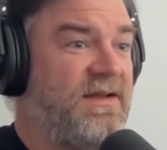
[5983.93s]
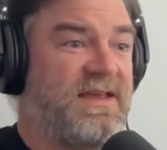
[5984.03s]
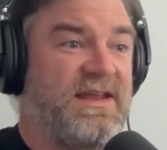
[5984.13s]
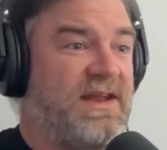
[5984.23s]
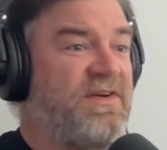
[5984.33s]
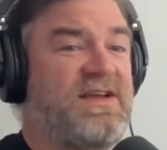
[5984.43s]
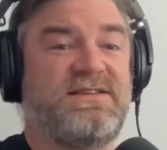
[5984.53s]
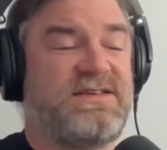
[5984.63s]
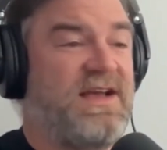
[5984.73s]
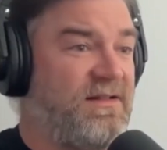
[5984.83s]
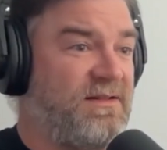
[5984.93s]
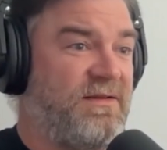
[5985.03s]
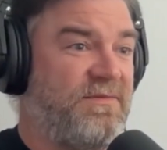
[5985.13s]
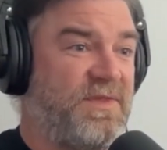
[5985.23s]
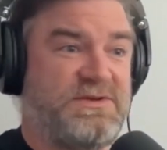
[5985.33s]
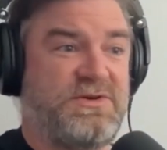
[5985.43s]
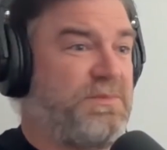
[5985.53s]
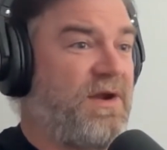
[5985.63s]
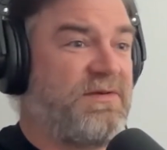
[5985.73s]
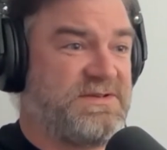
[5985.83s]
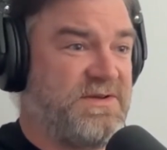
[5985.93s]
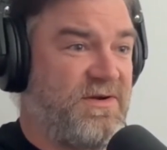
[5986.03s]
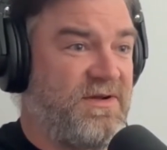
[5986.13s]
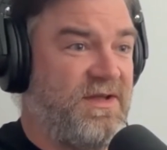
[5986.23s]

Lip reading: Like, you never can tell the Chuck Berry song.